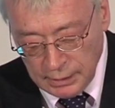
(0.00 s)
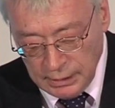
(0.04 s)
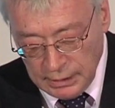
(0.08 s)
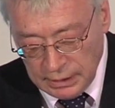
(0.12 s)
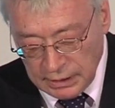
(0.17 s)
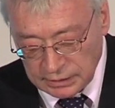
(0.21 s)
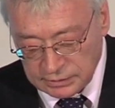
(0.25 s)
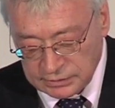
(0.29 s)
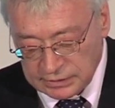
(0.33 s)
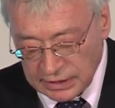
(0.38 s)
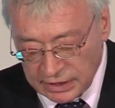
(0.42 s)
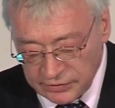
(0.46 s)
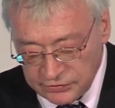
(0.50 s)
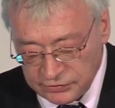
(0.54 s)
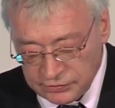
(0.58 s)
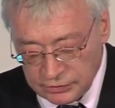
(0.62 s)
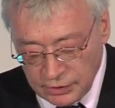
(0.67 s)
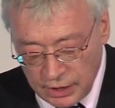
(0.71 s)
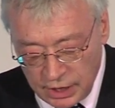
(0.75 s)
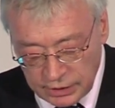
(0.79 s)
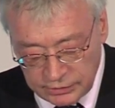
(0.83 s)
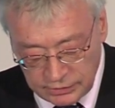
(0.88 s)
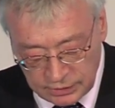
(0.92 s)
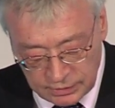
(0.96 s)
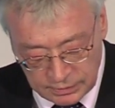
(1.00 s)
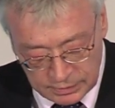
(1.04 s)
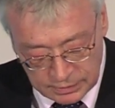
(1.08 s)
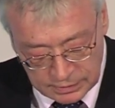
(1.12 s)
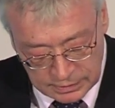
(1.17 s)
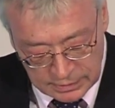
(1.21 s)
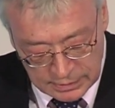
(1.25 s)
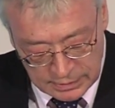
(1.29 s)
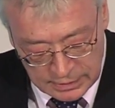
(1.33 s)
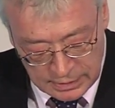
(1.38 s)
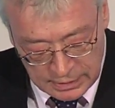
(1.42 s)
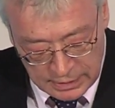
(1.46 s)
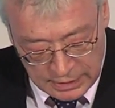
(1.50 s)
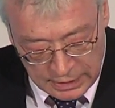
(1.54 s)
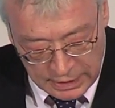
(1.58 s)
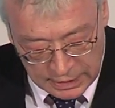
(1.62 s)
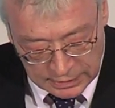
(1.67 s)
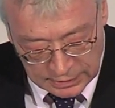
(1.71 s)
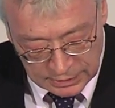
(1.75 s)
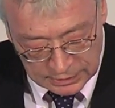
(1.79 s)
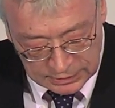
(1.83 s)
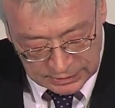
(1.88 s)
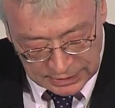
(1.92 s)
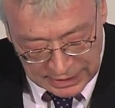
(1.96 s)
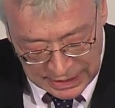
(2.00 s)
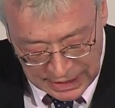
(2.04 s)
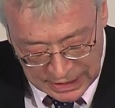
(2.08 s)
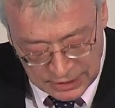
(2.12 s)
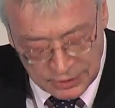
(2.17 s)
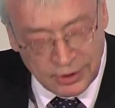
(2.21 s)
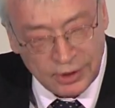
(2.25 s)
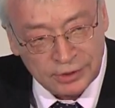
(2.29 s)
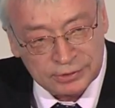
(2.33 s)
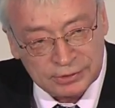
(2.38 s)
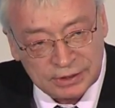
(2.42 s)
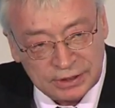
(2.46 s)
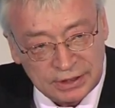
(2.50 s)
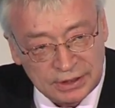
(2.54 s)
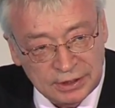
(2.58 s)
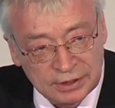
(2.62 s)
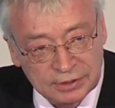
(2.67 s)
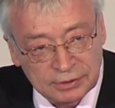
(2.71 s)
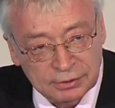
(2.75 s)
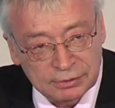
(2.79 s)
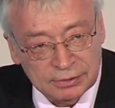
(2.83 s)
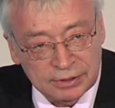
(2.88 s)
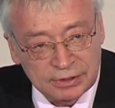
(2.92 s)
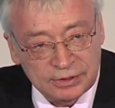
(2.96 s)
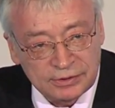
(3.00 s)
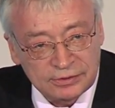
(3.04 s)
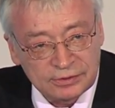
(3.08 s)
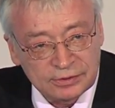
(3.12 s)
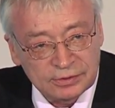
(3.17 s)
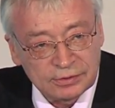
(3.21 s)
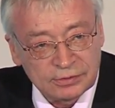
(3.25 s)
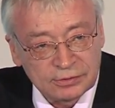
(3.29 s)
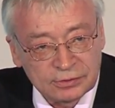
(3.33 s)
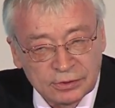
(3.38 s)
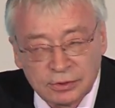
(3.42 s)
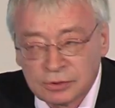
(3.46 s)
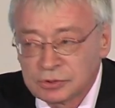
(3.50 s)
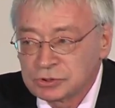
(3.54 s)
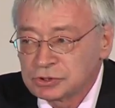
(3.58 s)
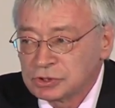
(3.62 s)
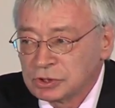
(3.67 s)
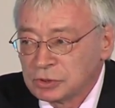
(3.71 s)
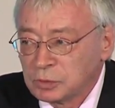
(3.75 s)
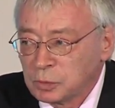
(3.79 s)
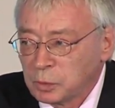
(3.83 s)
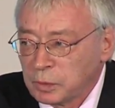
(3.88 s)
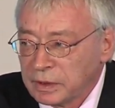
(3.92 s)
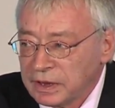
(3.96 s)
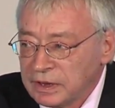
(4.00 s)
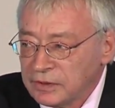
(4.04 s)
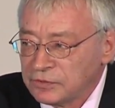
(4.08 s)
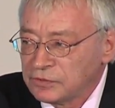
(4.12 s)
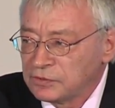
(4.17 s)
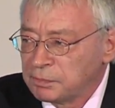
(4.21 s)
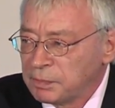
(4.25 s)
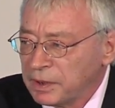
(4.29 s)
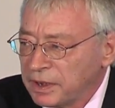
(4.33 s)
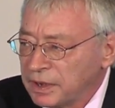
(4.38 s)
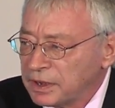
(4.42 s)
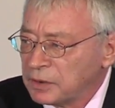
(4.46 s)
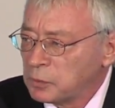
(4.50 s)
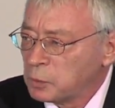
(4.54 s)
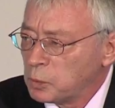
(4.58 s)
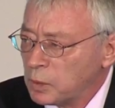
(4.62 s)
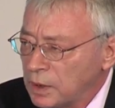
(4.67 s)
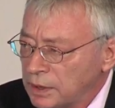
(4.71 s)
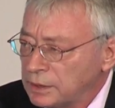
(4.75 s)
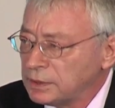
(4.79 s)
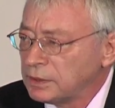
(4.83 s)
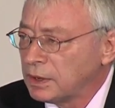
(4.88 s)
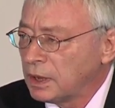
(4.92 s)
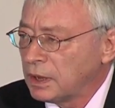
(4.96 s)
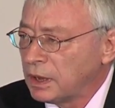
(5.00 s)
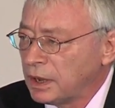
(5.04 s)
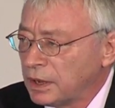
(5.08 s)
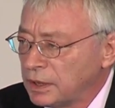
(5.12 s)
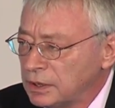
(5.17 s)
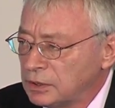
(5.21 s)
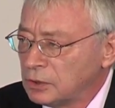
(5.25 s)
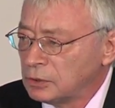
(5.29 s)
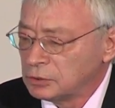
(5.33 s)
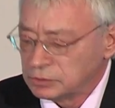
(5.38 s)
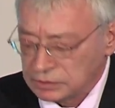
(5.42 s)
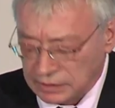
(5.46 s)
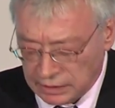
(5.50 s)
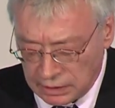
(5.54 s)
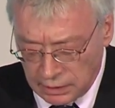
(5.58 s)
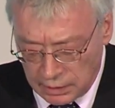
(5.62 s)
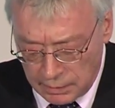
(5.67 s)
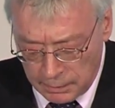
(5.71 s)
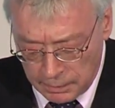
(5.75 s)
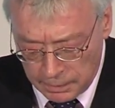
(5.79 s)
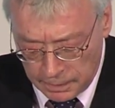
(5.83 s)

It does not and it cannot increase social wealth by one iota.